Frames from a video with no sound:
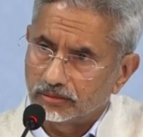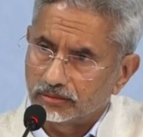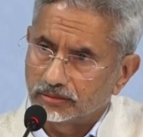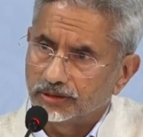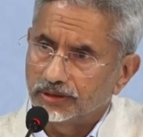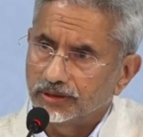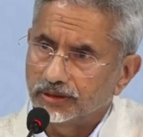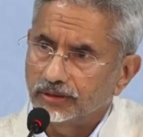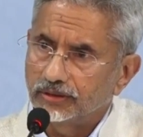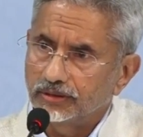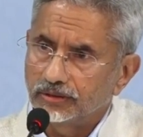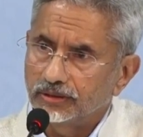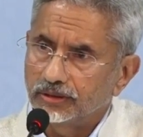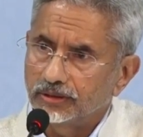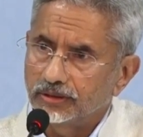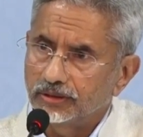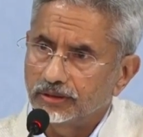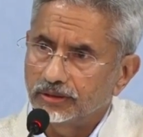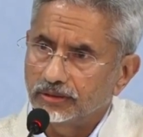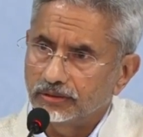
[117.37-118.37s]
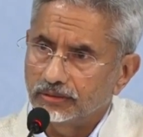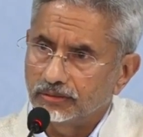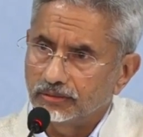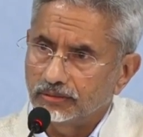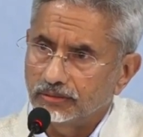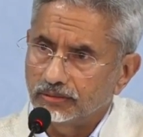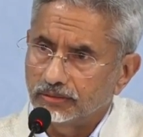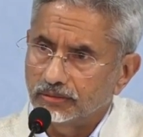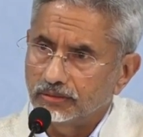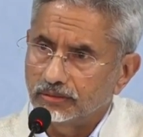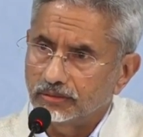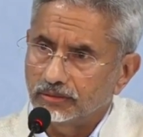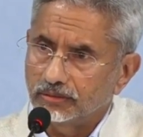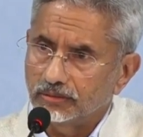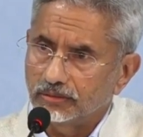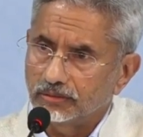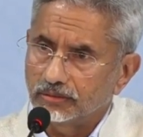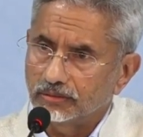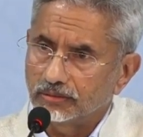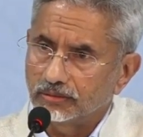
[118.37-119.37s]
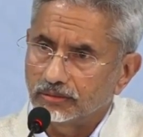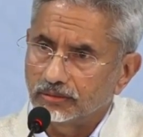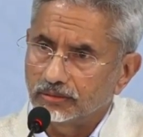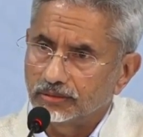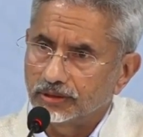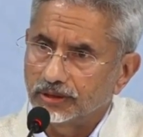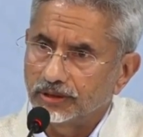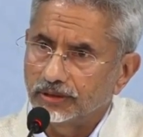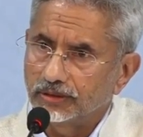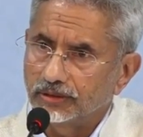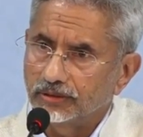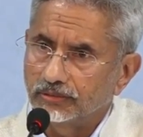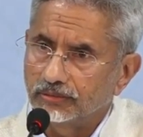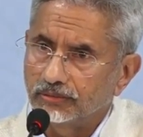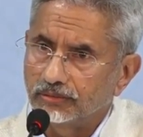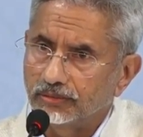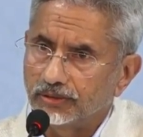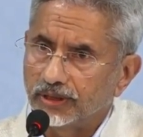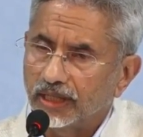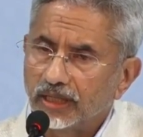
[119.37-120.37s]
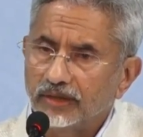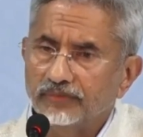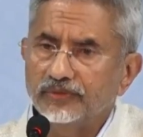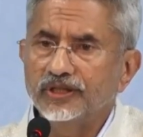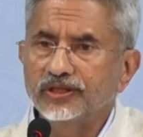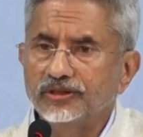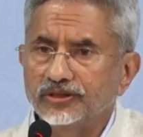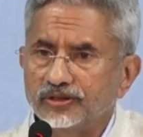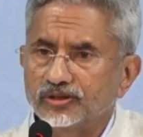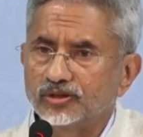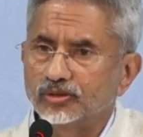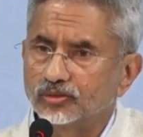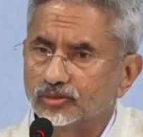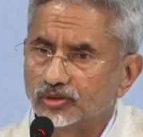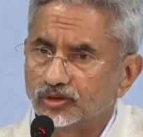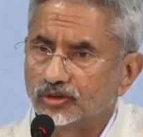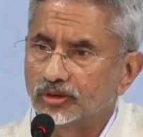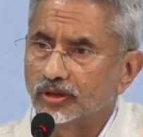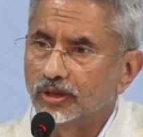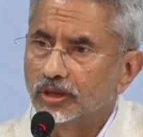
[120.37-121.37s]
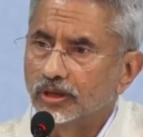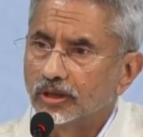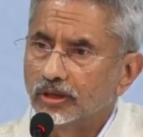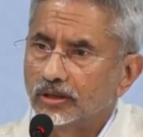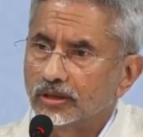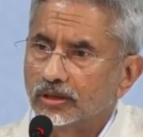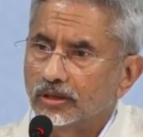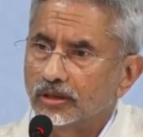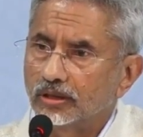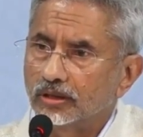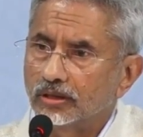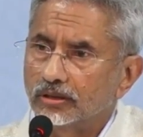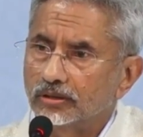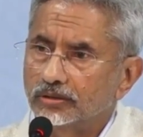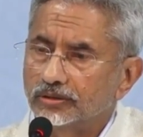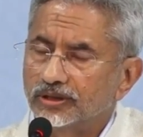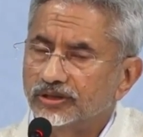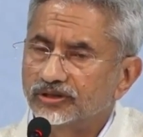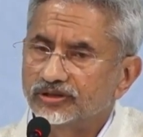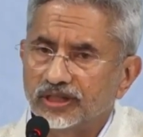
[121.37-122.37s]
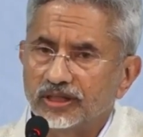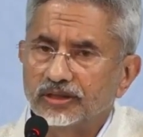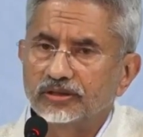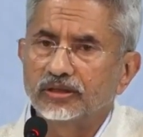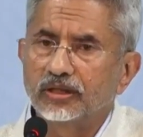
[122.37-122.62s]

uh, the, the, the relevant issues, uh,